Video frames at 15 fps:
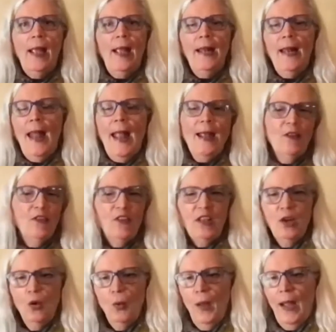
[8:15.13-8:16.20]

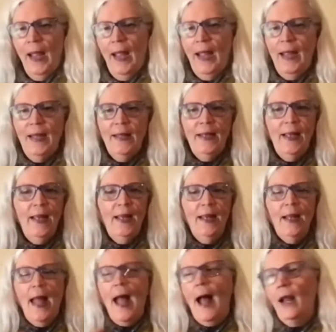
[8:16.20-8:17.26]
ACOA,
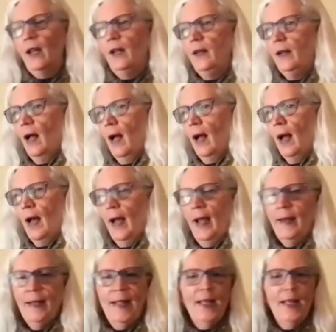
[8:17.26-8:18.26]
in Al-Anon,